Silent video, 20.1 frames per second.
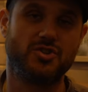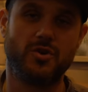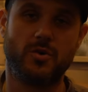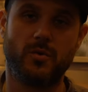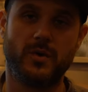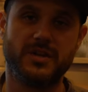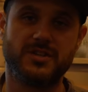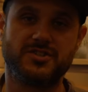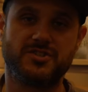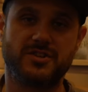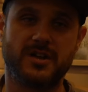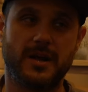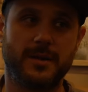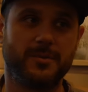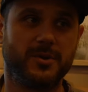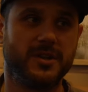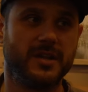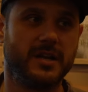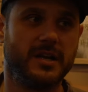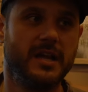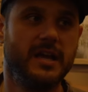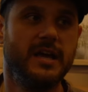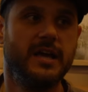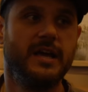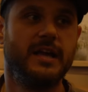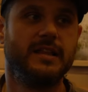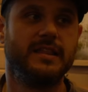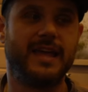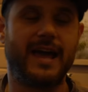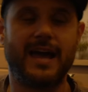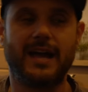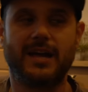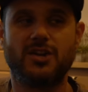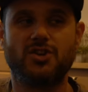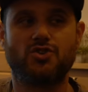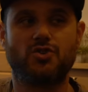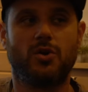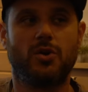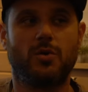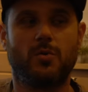Don't waste your time with it. That
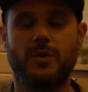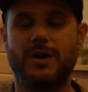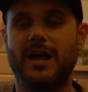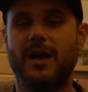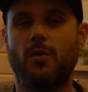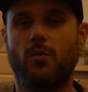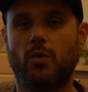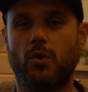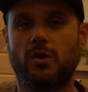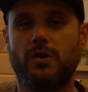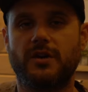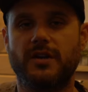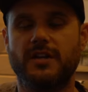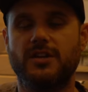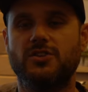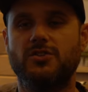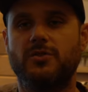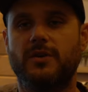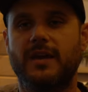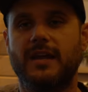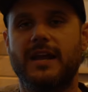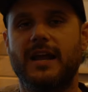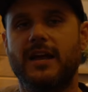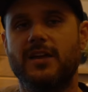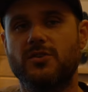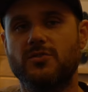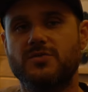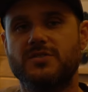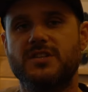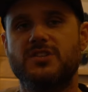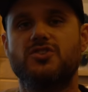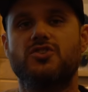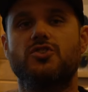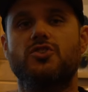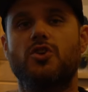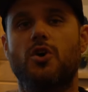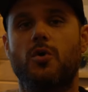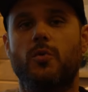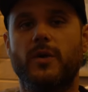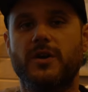controller will not work and you cannot use it, so
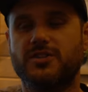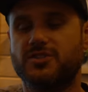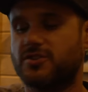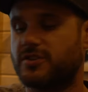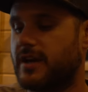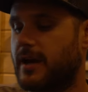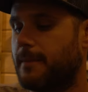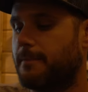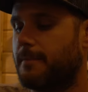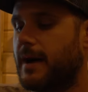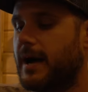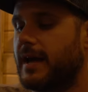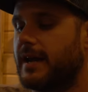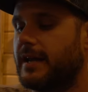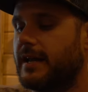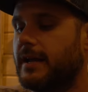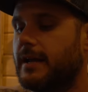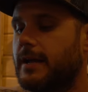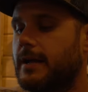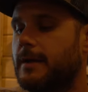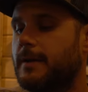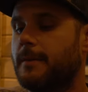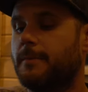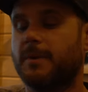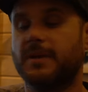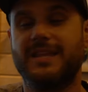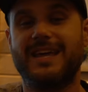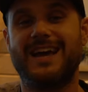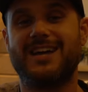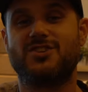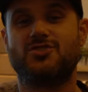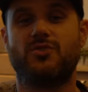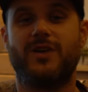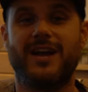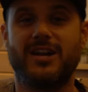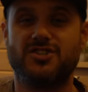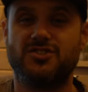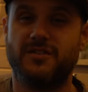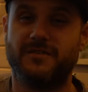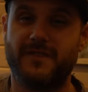don't waste your time buying it. But the Astro
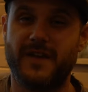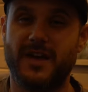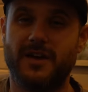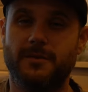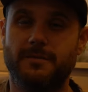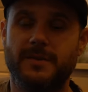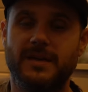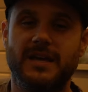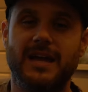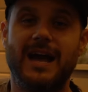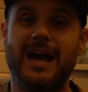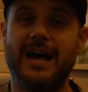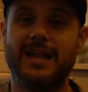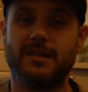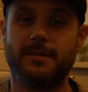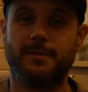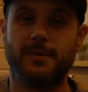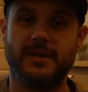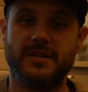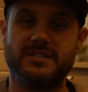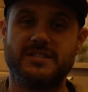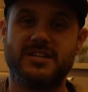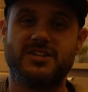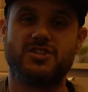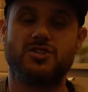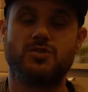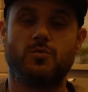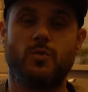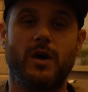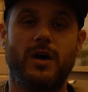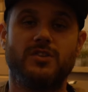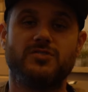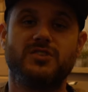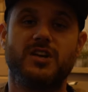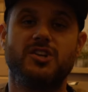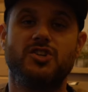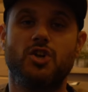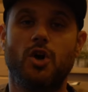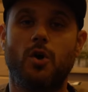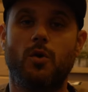actually failed me on the PlayStation as well, so
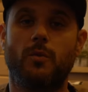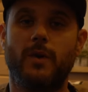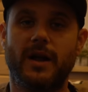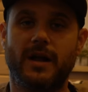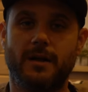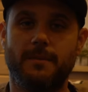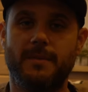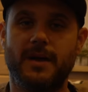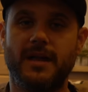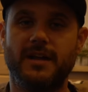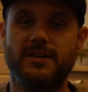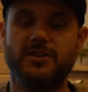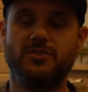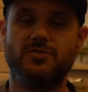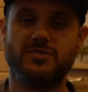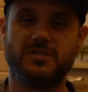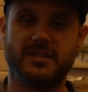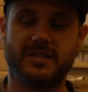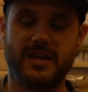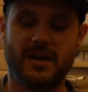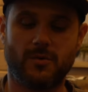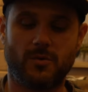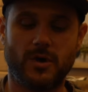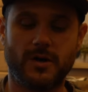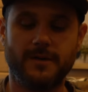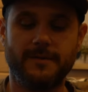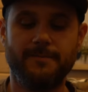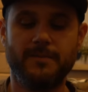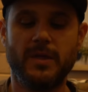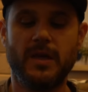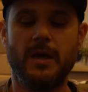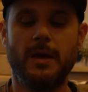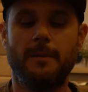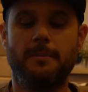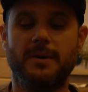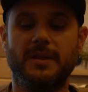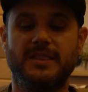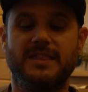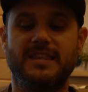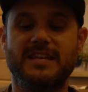I don't recommend using that one.
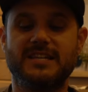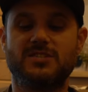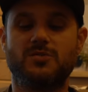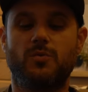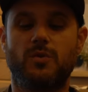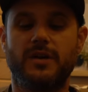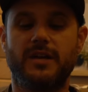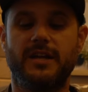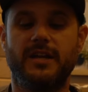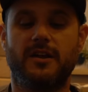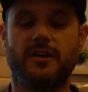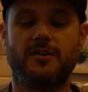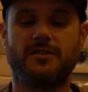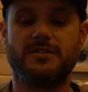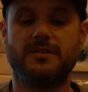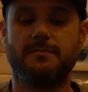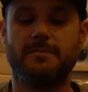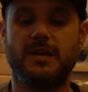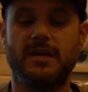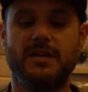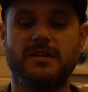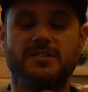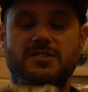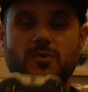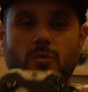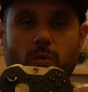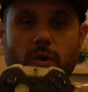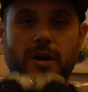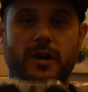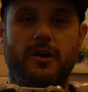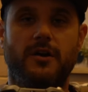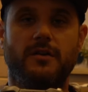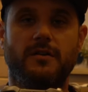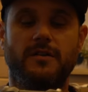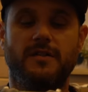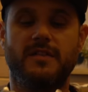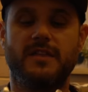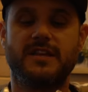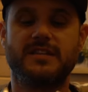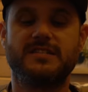But this one here, to me, is the winner.
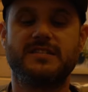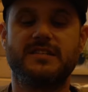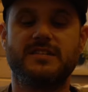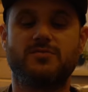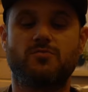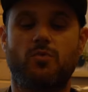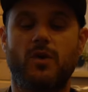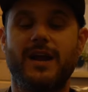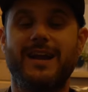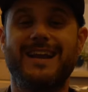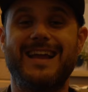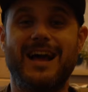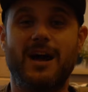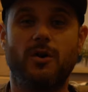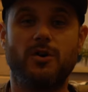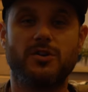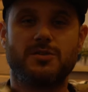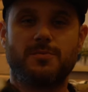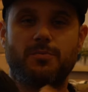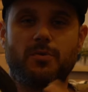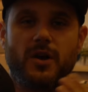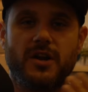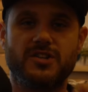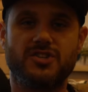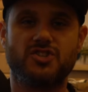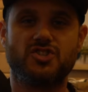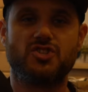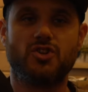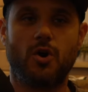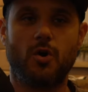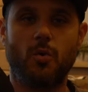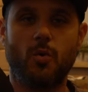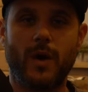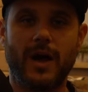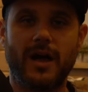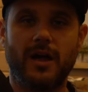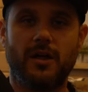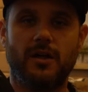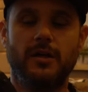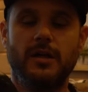This is, right now, it's priced so
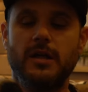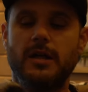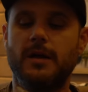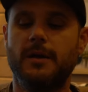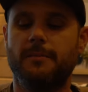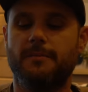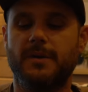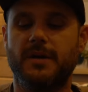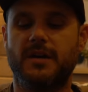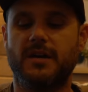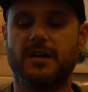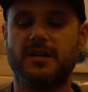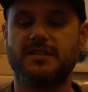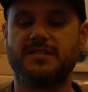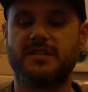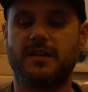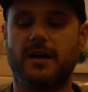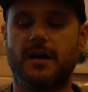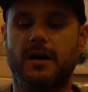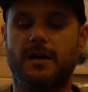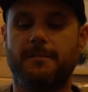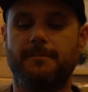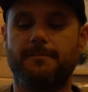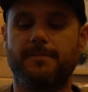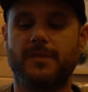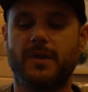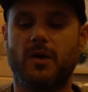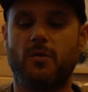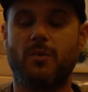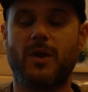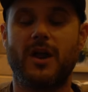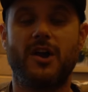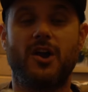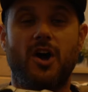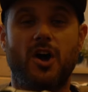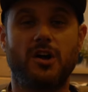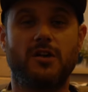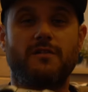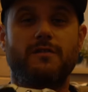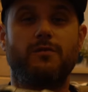well because around
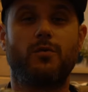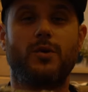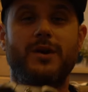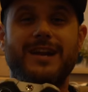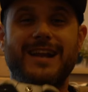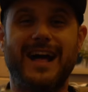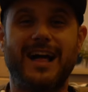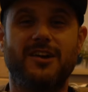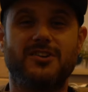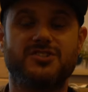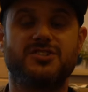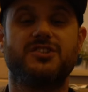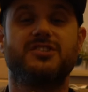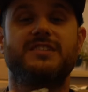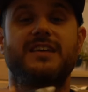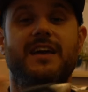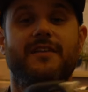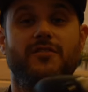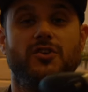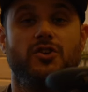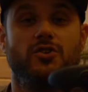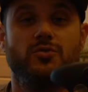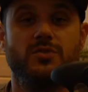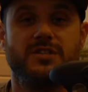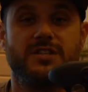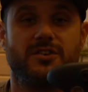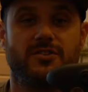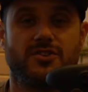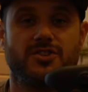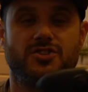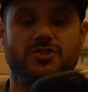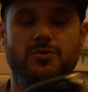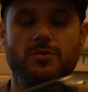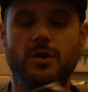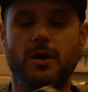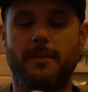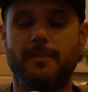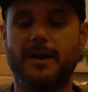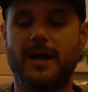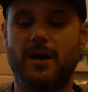$140 because they have a new Series 2
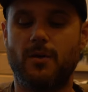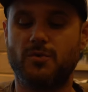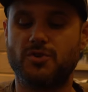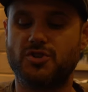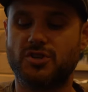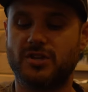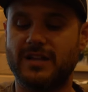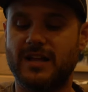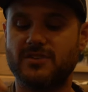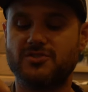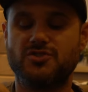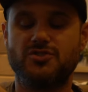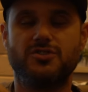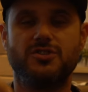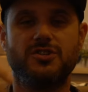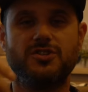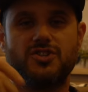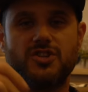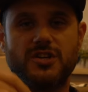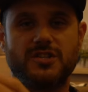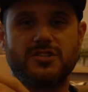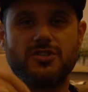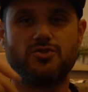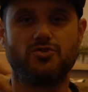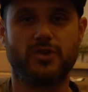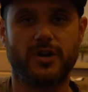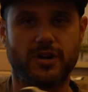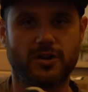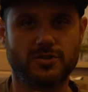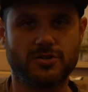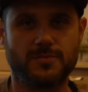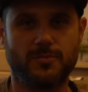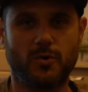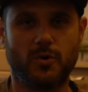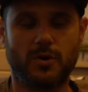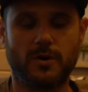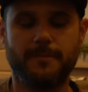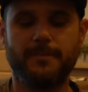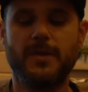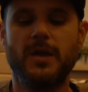coming out, which allows you to adjust the triggers
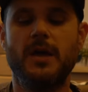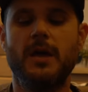more.